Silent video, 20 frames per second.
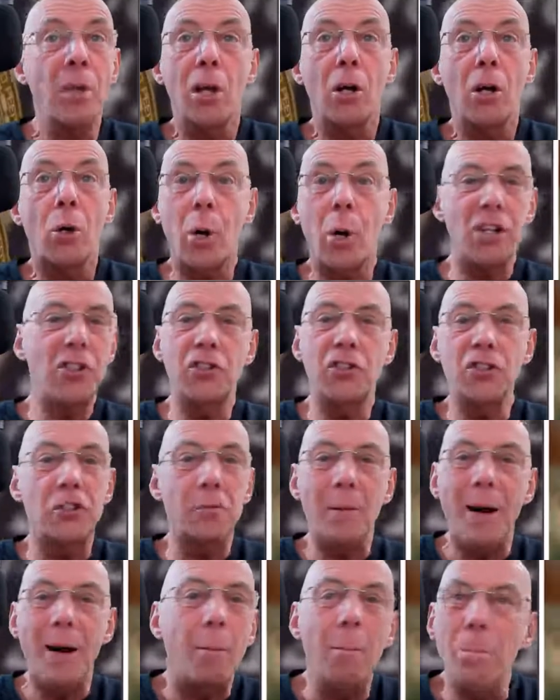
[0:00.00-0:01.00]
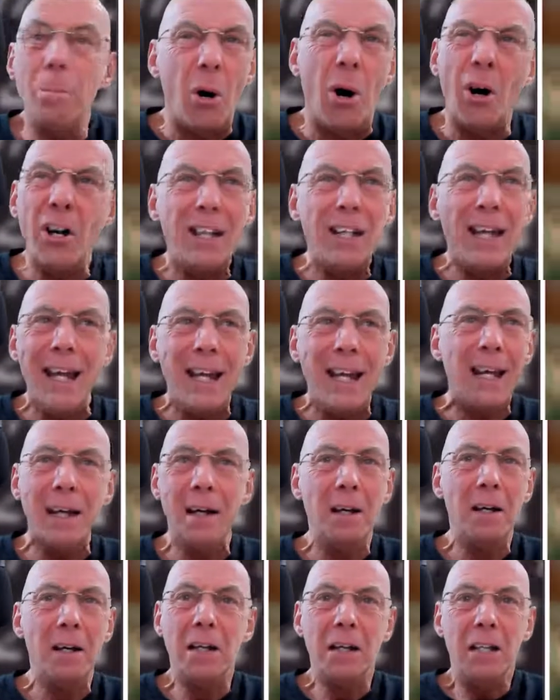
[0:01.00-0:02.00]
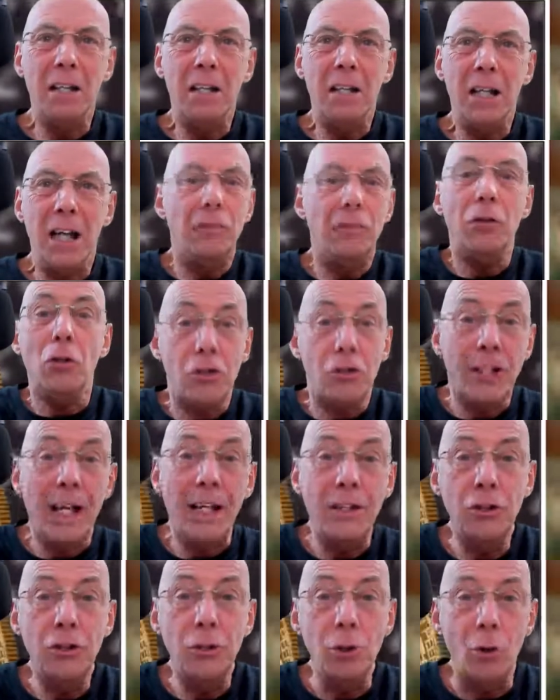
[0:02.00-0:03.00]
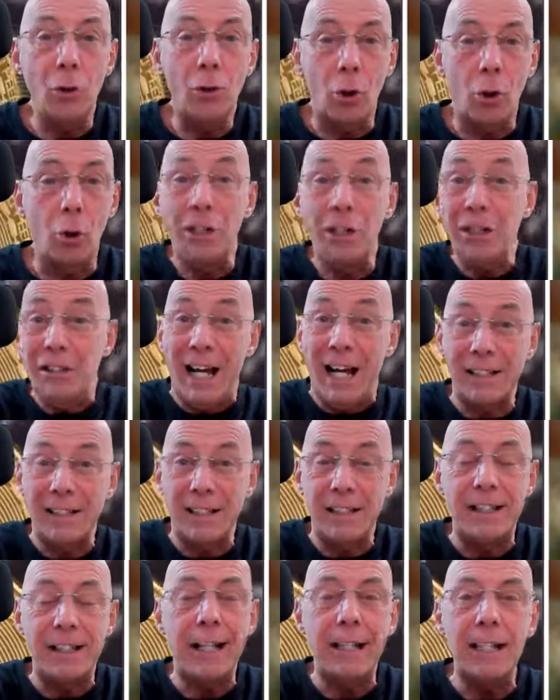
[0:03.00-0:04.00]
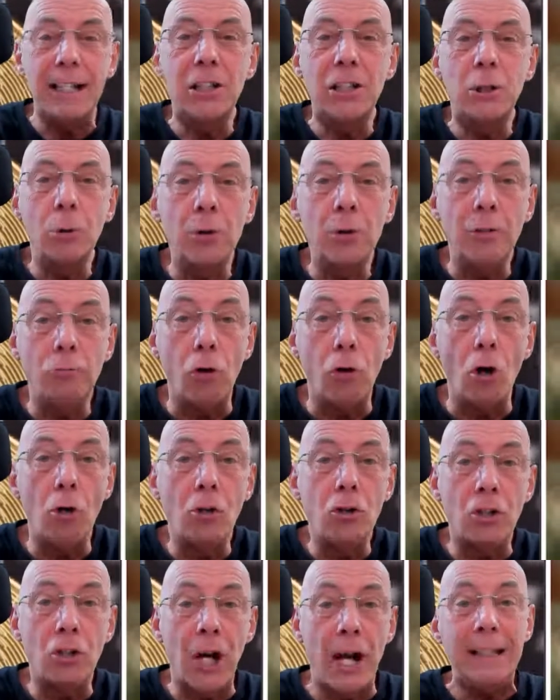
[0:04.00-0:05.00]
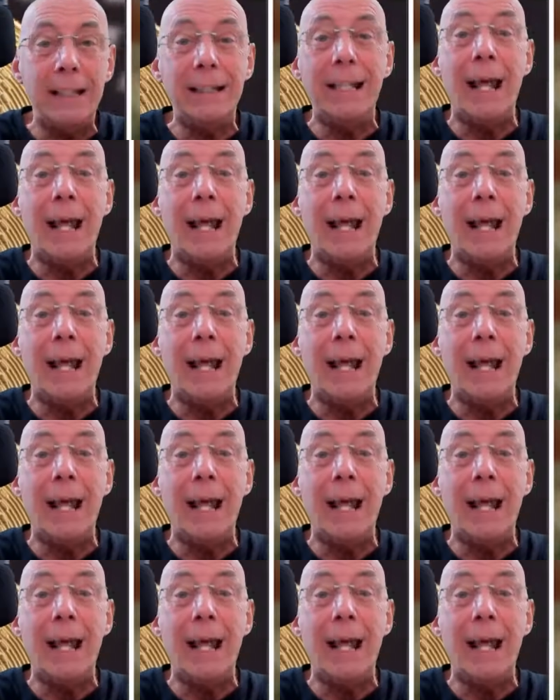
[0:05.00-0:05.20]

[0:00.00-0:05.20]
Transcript: Questions about mining. If you send your coins accidentally to the wrong chain,